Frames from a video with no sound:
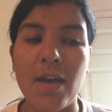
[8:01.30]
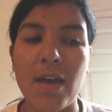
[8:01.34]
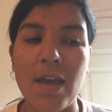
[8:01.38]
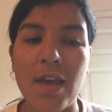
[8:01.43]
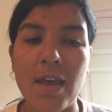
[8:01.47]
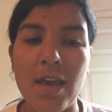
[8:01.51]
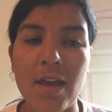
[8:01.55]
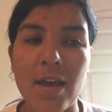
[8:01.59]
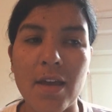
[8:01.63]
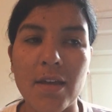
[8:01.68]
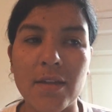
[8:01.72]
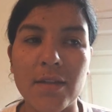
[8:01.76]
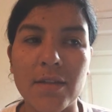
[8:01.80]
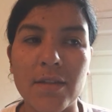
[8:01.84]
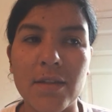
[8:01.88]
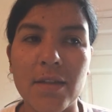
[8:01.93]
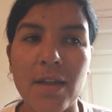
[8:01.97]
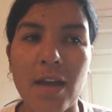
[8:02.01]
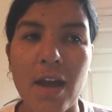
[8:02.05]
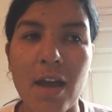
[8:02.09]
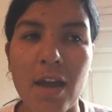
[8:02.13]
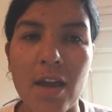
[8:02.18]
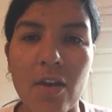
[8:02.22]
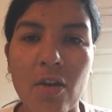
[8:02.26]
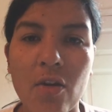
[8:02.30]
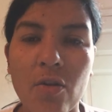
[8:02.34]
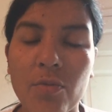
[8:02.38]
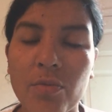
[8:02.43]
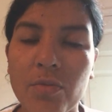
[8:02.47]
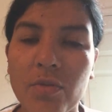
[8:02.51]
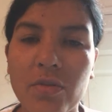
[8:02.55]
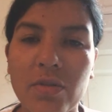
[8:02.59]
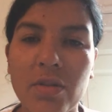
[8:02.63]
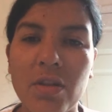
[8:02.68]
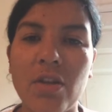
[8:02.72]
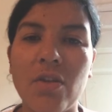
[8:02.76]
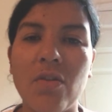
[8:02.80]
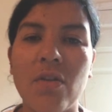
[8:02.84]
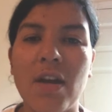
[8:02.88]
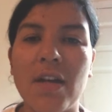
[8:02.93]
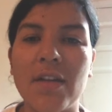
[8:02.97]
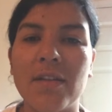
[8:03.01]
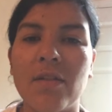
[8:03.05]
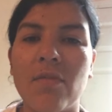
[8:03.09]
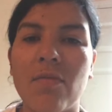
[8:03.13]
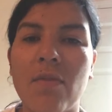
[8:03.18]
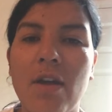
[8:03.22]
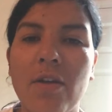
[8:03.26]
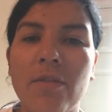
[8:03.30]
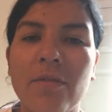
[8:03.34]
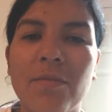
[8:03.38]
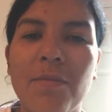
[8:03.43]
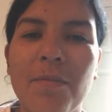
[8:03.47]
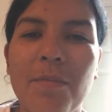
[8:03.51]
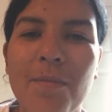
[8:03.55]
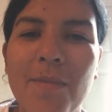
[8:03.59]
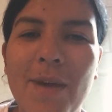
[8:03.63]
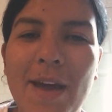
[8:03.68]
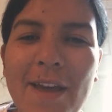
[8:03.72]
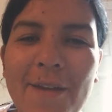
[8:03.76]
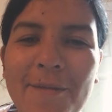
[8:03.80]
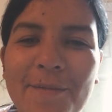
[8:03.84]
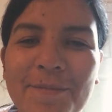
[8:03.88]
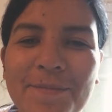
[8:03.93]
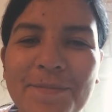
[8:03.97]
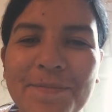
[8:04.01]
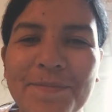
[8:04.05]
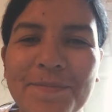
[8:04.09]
and I hope to see you guys around. Bye.